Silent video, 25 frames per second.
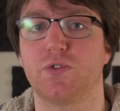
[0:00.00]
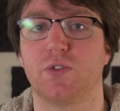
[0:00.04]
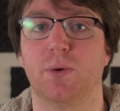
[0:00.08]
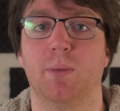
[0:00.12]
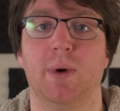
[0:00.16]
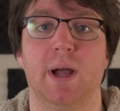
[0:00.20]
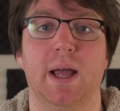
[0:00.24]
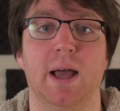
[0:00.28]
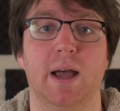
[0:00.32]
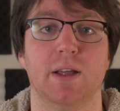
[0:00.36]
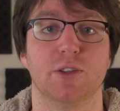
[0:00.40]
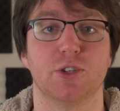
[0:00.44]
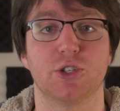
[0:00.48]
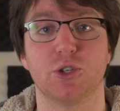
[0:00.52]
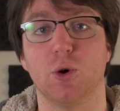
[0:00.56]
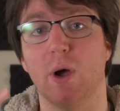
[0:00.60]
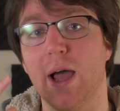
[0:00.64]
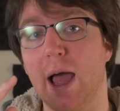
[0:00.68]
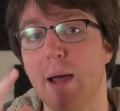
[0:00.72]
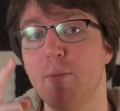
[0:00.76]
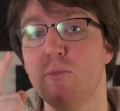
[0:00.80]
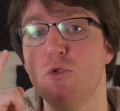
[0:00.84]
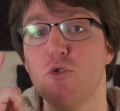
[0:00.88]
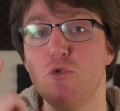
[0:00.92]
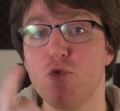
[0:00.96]
from my hands, so I
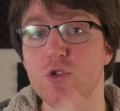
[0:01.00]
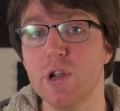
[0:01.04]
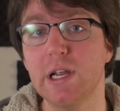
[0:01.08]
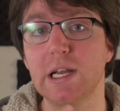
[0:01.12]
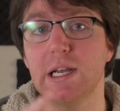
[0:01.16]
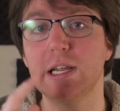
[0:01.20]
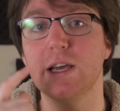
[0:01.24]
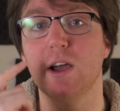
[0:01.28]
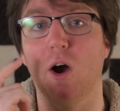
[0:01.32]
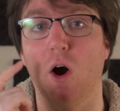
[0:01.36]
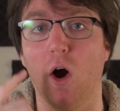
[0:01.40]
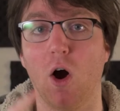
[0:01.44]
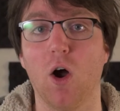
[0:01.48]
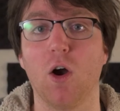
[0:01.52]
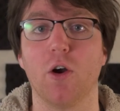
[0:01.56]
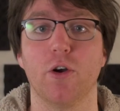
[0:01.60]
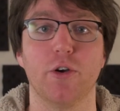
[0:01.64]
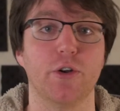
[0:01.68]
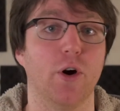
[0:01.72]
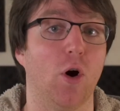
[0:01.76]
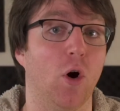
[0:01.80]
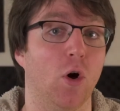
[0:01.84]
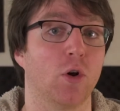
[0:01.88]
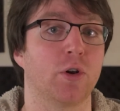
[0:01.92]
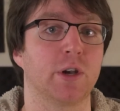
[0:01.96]
am really hard
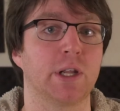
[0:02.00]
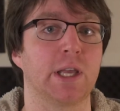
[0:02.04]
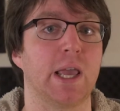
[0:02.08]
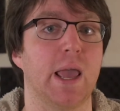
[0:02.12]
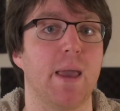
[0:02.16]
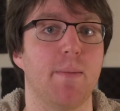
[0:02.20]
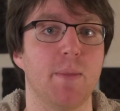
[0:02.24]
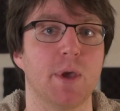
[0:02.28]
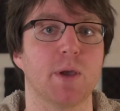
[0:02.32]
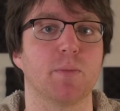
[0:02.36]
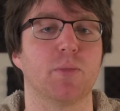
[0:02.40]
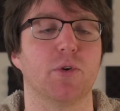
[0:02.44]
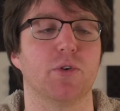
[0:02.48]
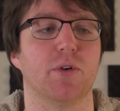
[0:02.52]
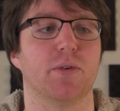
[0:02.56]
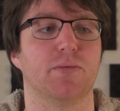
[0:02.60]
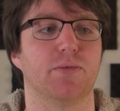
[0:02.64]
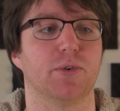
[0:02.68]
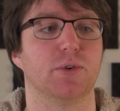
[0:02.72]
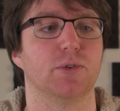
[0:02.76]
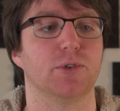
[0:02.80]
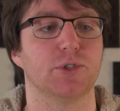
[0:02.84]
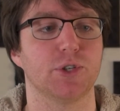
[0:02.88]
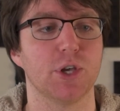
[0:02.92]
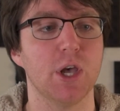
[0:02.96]
on gaming
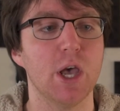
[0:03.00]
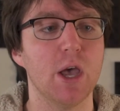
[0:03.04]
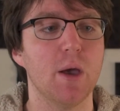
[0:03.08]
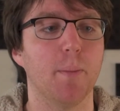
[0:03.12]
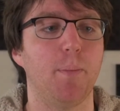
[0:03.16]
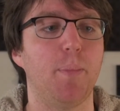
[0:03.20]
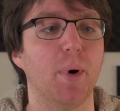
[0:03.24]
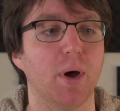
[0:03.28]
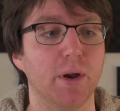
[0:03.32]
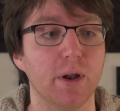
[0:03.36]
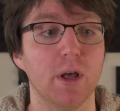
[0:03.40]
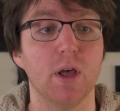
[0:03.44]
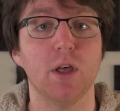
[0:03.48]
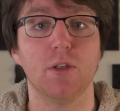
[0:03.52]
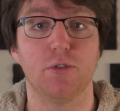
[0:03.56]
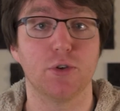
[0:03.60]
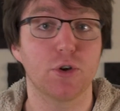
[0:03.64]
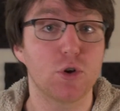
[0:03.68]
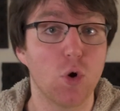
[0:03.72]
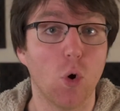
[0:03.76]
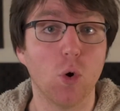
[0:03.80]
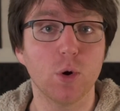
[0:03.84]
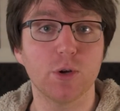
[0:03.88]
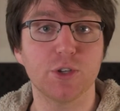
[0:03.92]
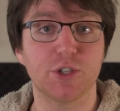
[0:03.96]
peripherals. But the
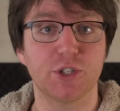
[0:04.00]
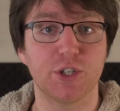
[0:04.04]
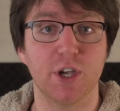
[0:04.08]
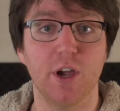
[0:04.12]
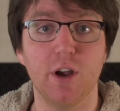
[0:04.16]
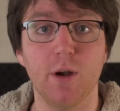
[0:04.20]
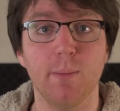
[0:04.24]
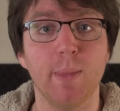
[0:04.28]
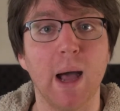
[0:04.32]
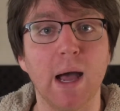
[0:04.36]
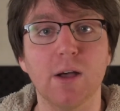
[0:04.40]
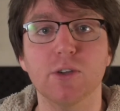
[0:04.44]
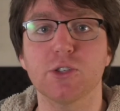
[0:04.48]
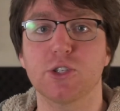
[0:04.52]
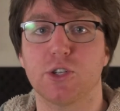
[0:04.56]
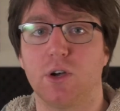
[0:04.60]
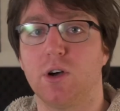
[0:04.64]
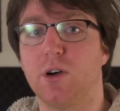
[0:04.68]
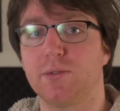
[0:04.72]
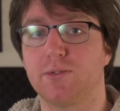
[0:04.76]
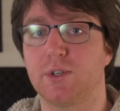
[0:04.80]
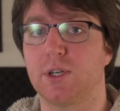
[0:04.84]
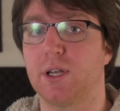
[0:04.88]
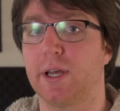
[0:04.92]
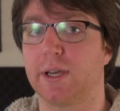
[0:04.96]
Corsair mouse,
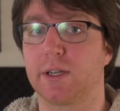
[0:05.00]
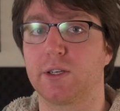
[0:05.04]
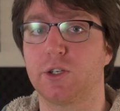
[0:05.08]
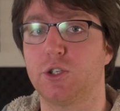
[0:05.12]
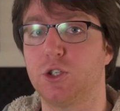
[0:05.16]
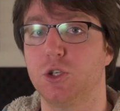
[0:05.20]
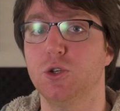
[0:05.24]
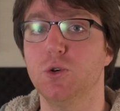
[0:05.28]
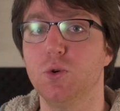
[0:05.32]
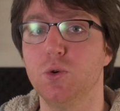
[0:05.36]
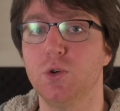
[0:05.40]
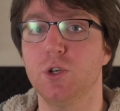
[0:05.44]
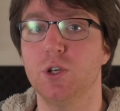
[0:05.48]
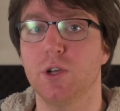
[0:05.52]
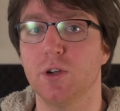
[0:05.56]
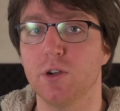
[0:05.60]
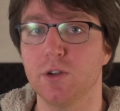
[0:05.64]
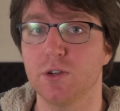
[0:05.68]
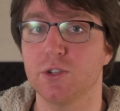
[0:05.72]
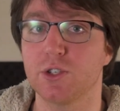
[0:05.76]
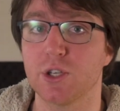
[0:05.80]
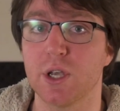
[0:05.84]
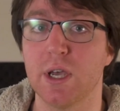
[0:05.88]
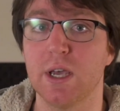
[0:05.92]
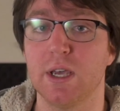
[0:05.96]
after like 2
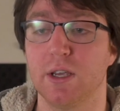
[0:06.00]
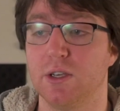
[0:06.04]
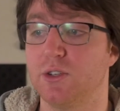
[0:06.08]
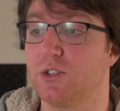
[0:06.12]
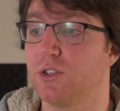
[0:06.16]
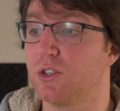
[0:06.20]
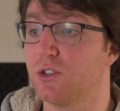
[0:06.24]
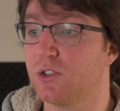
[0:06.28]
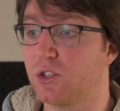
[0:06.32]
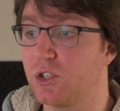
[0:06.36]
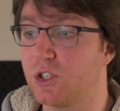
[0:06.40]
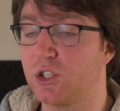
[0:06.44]
years, is as